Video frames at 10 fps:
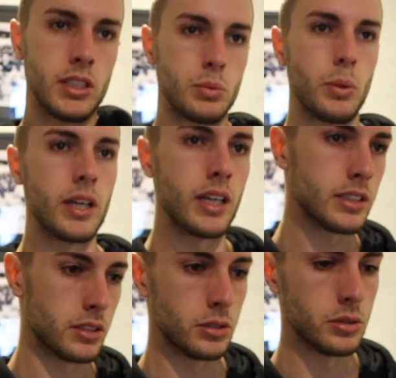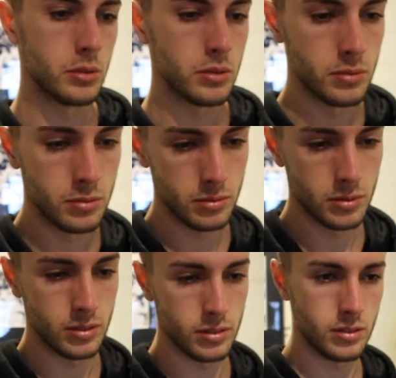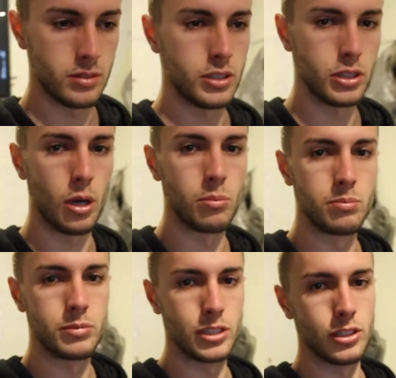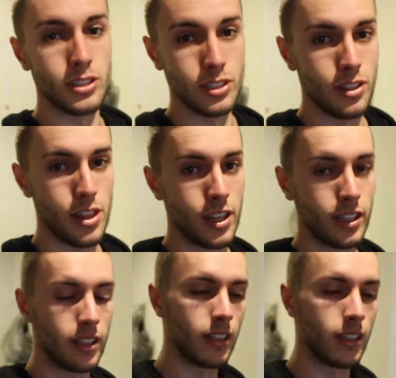this weekend's little job to do thing.